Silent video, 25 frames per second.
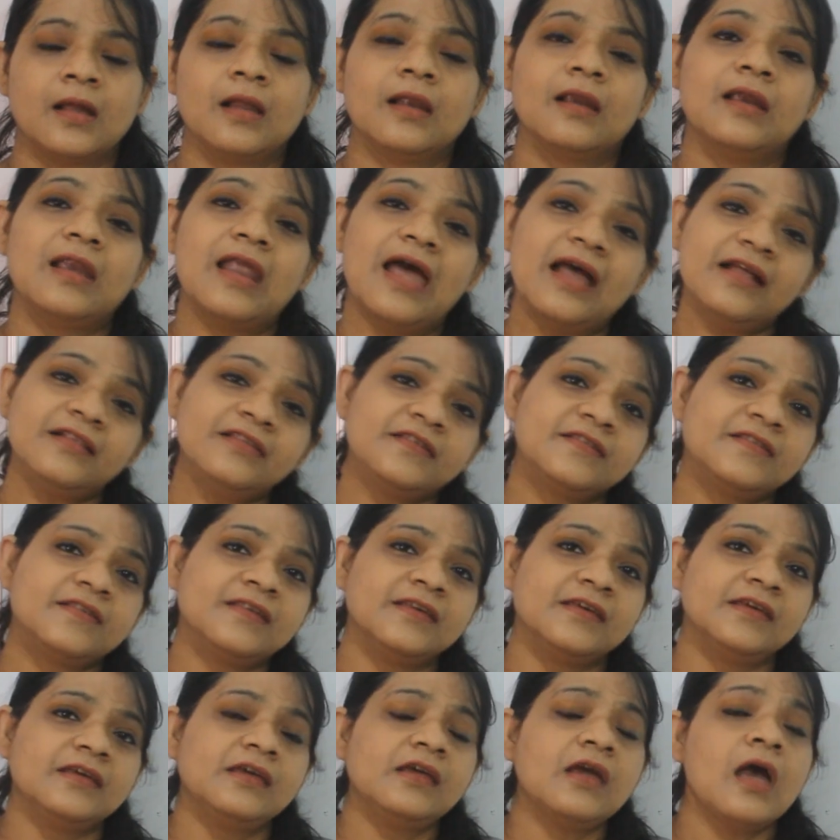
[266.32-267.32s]
Let's
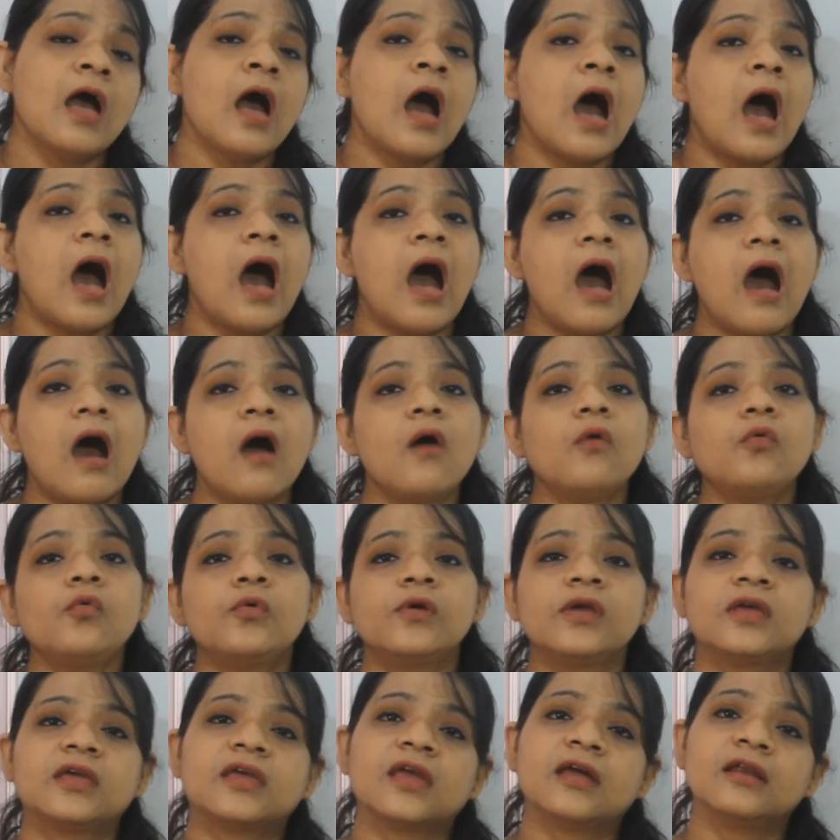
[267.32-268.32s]
see how
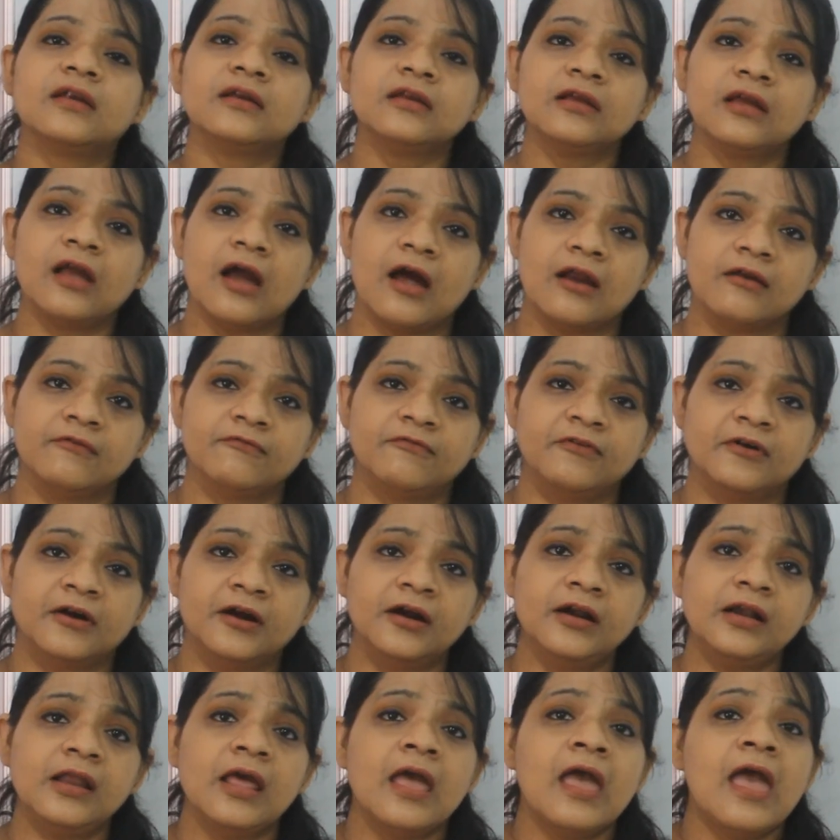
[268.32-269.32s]
we can
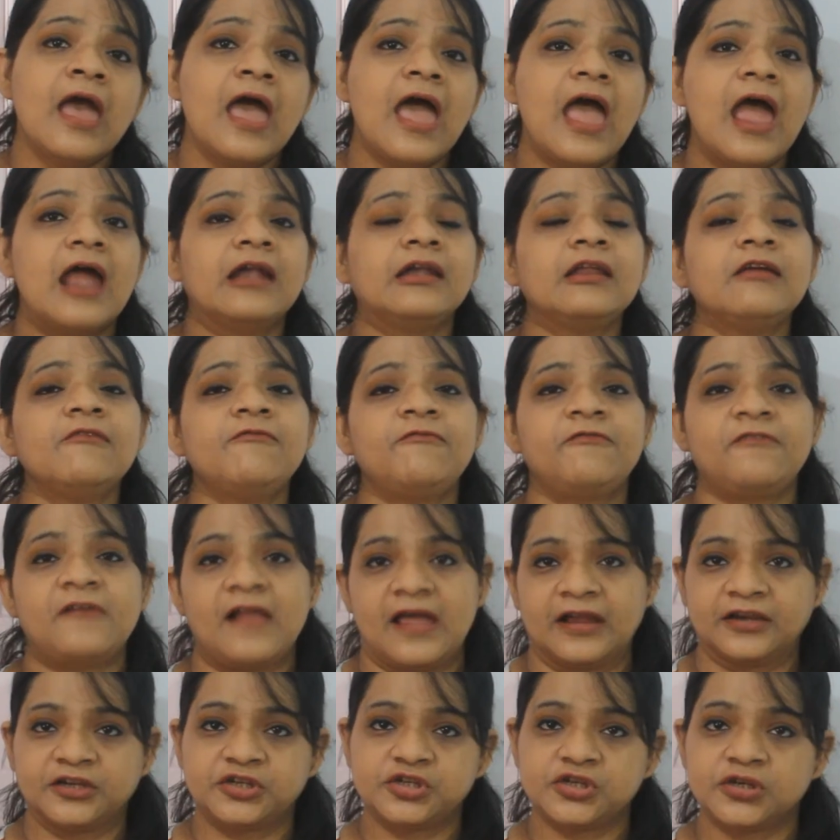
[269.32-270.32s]
convert any
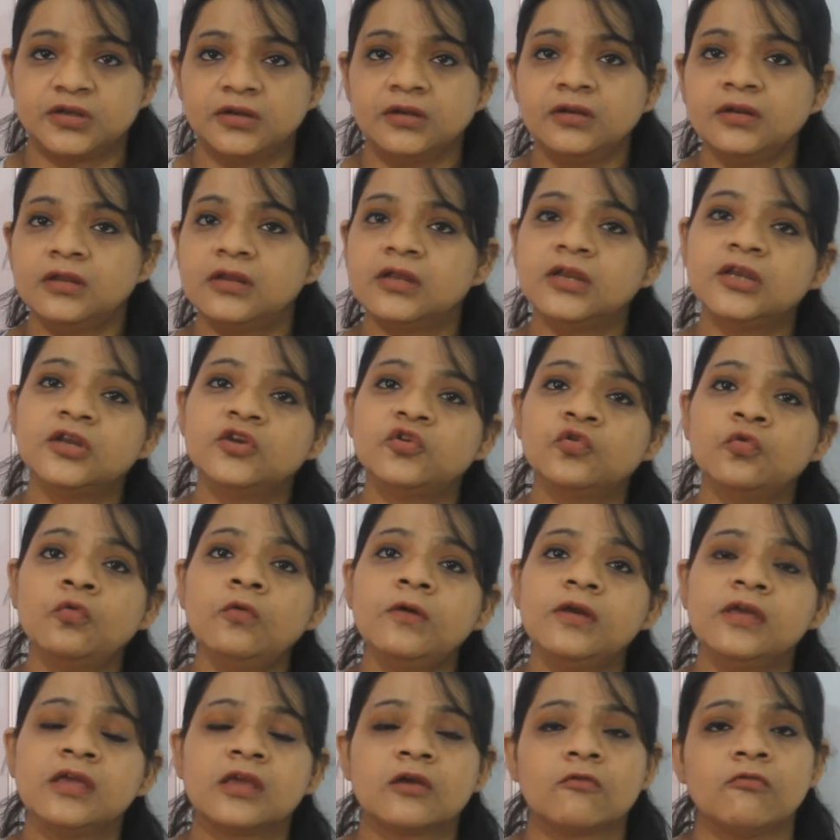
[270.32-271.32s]
fraction
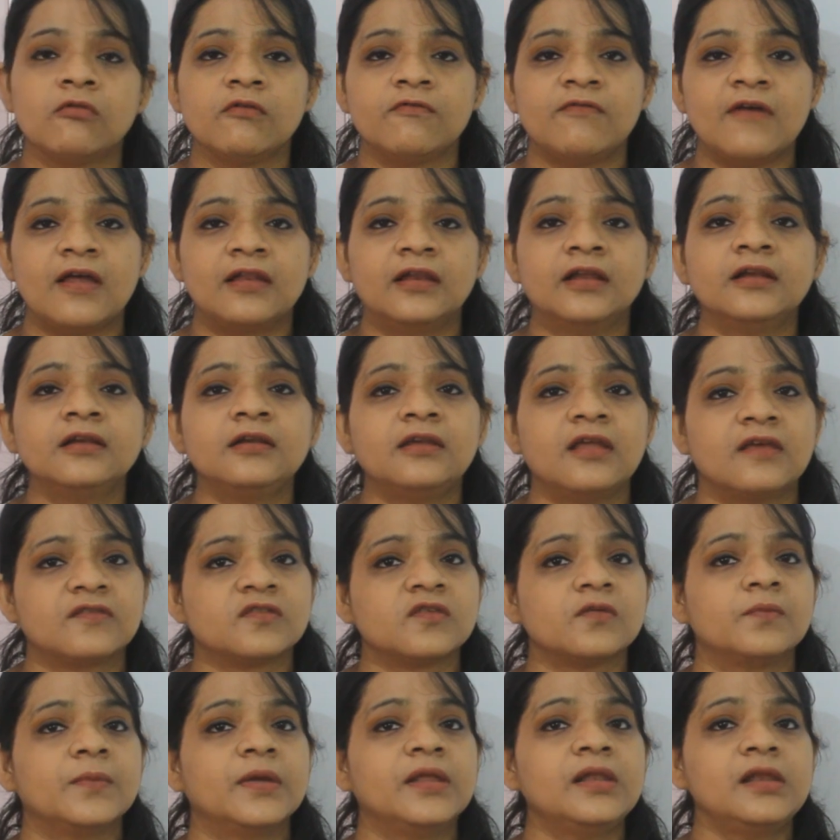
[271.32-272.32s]
into equivalent
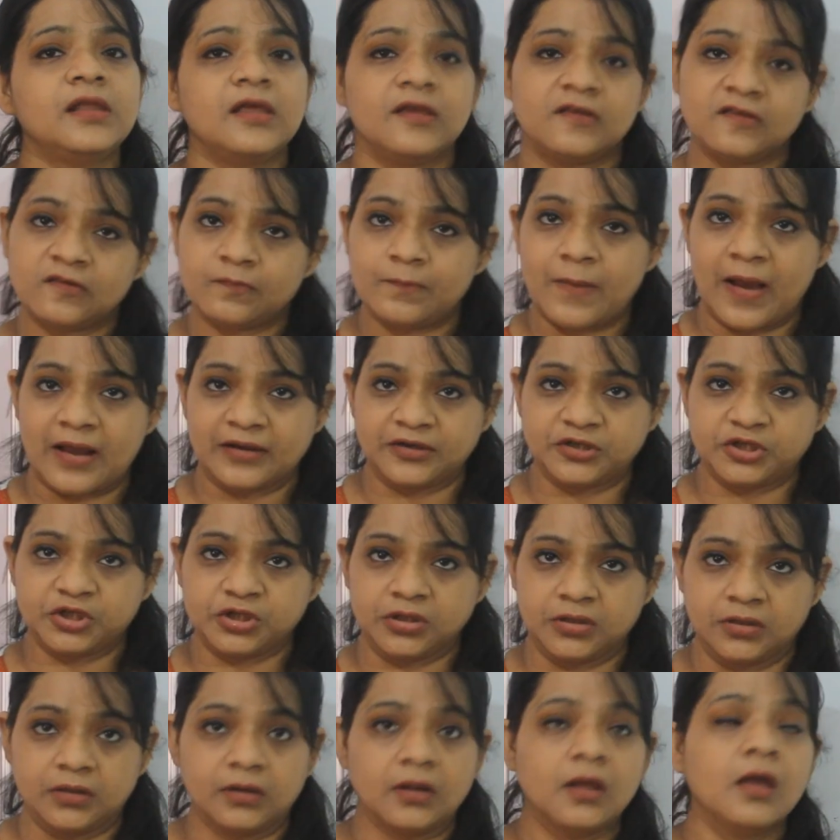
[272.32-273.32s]
decimal
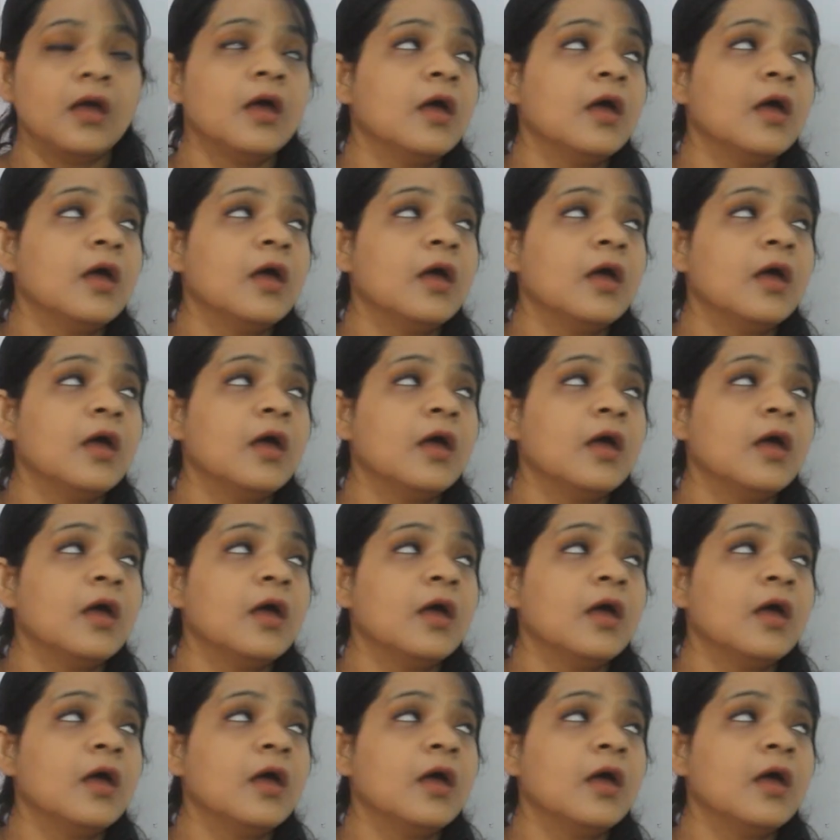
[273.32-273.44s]
expansion.